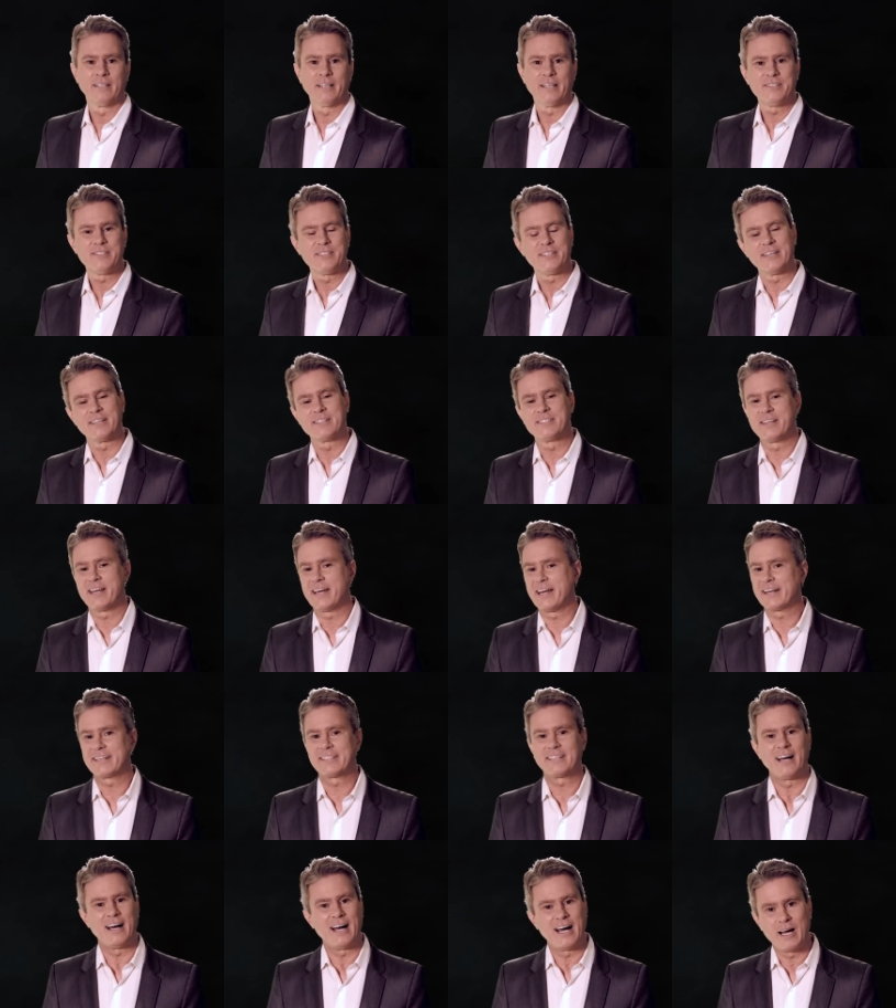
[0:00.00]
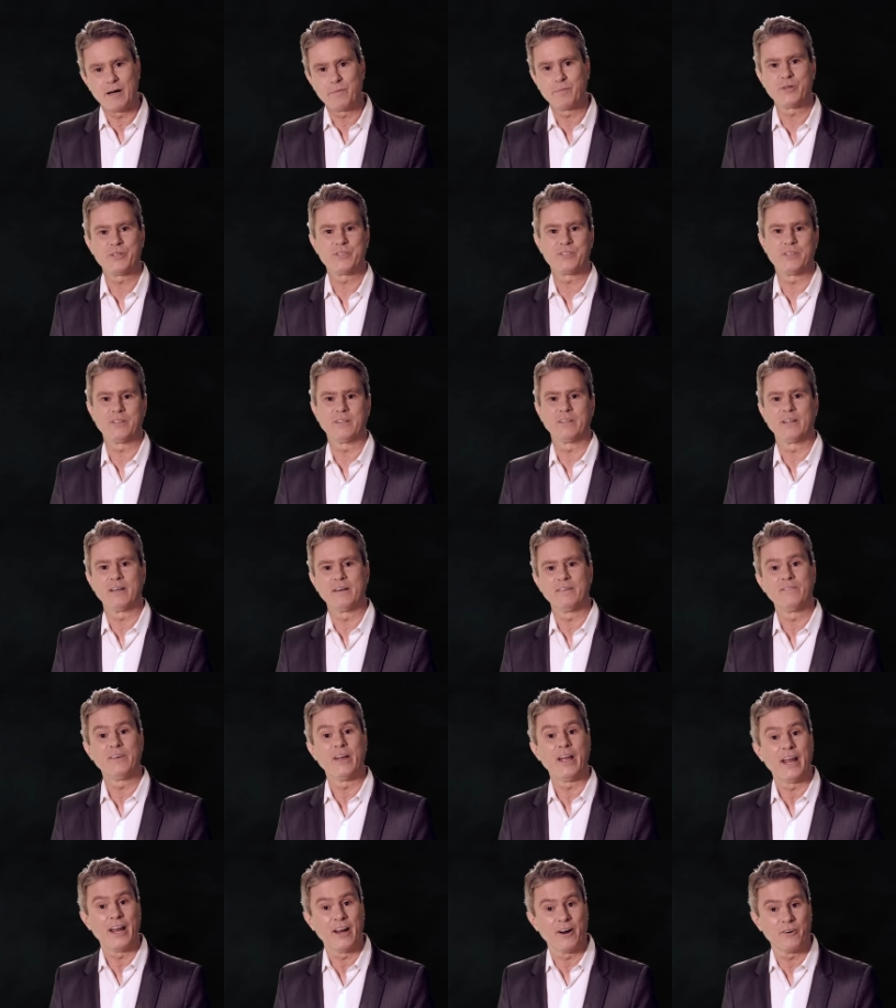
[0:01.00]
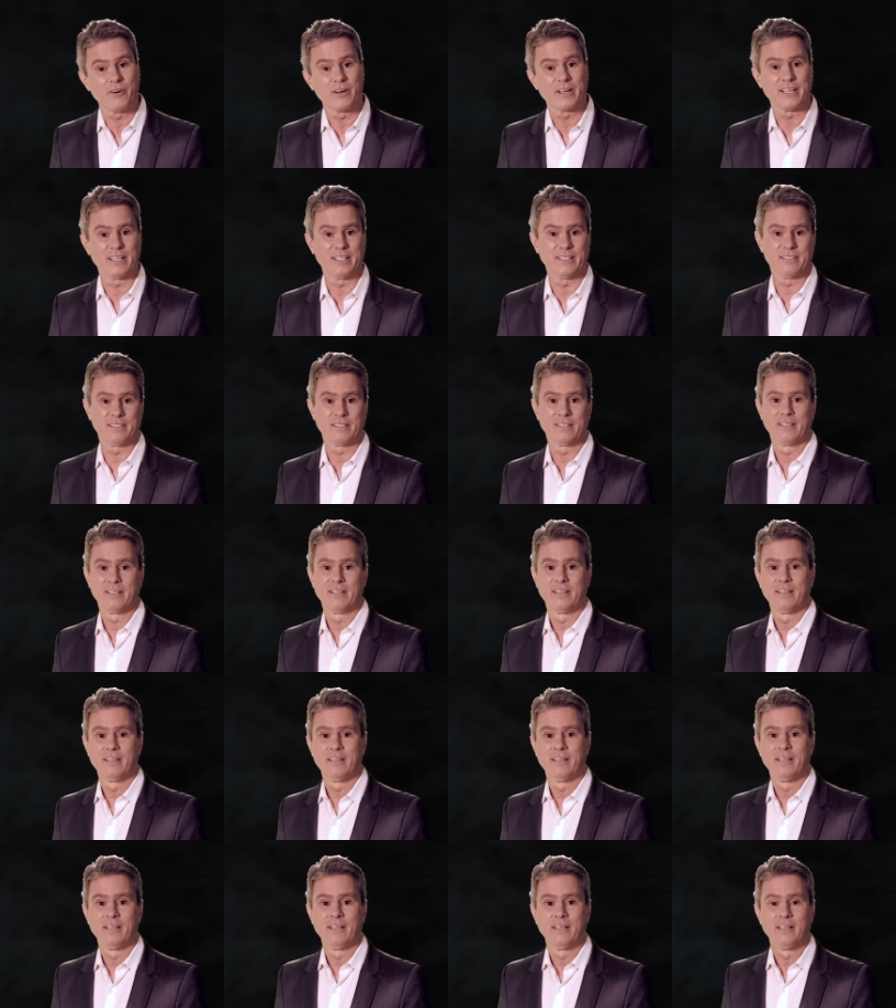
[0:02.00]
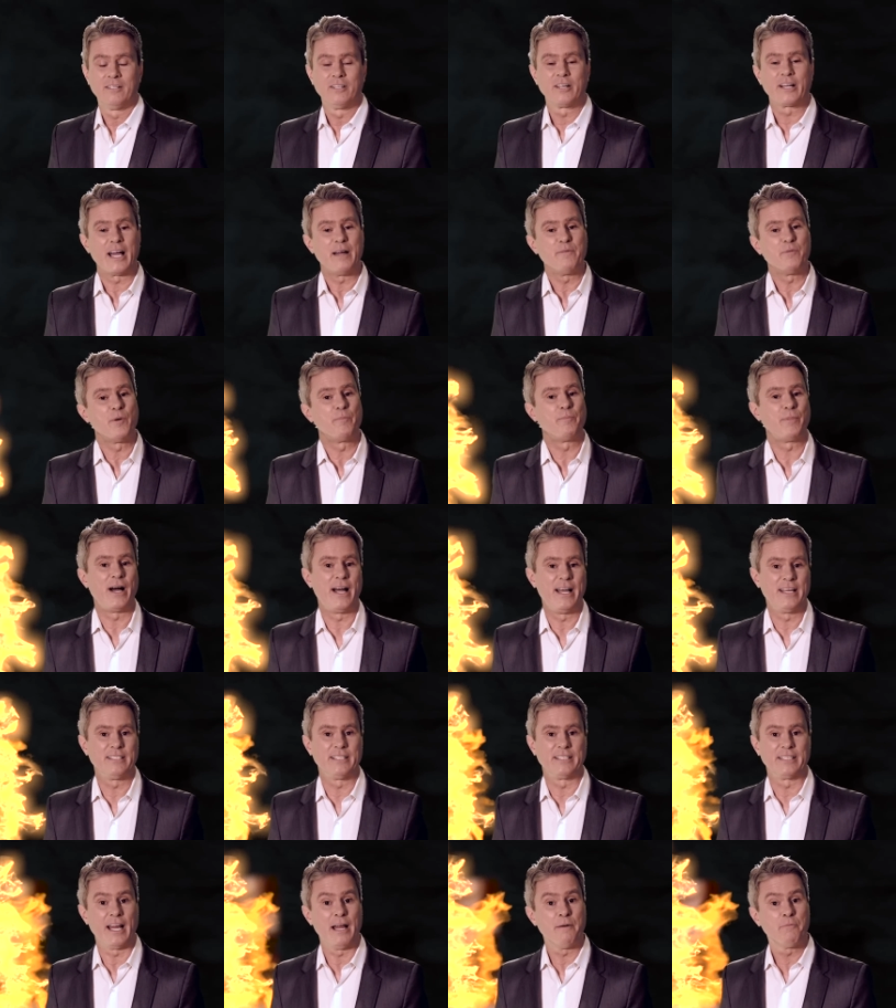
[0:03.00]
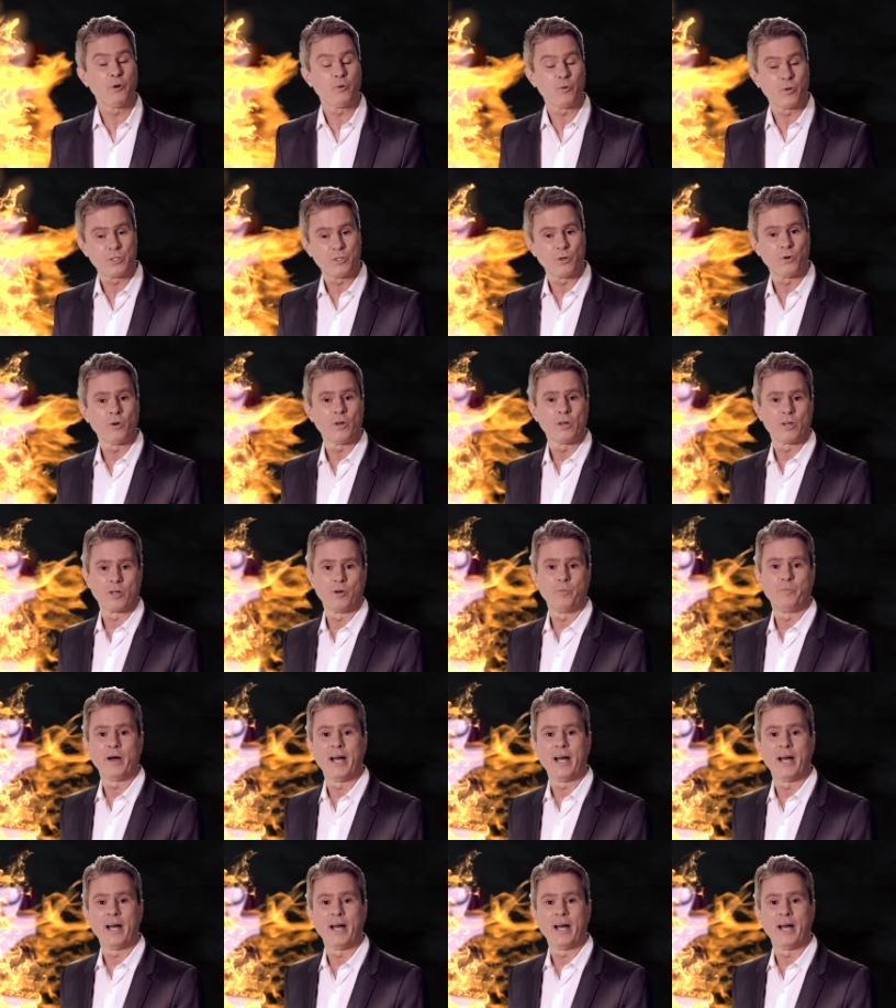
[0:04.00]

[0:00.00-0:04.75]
It's the exact opposite of arrogant. Look, I'm a pilot. I'm a rhetorical